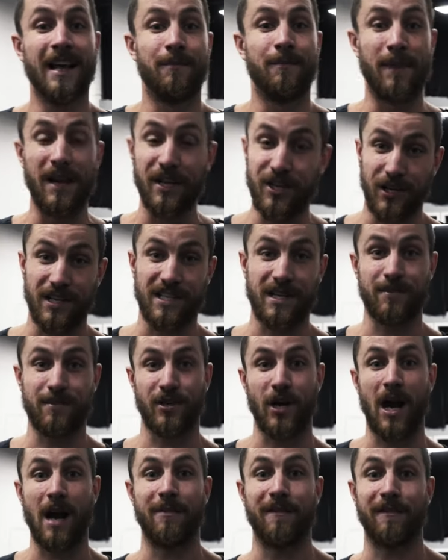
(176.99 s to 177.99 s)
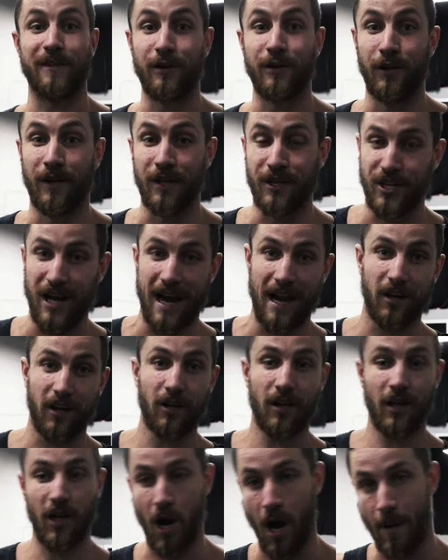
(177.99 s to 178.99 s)
Make sure to subscribe if you're new to the
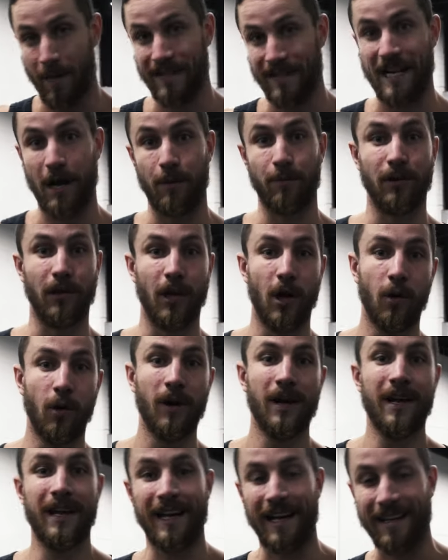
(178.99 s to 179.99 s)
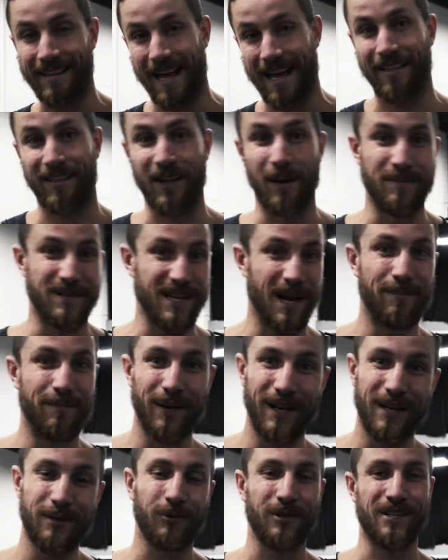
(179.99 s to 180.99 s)
channel. Comment down below, hit that thumbs up
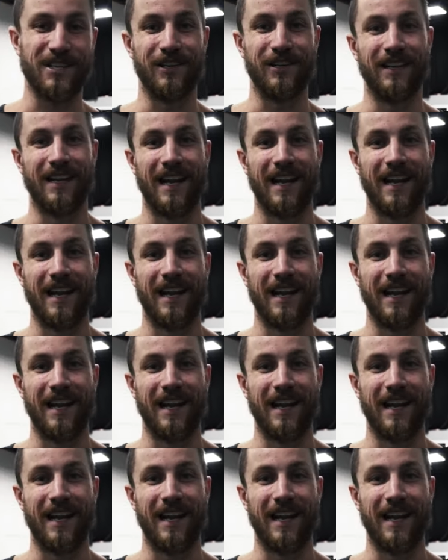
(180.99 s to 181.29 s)
button. We'll see you in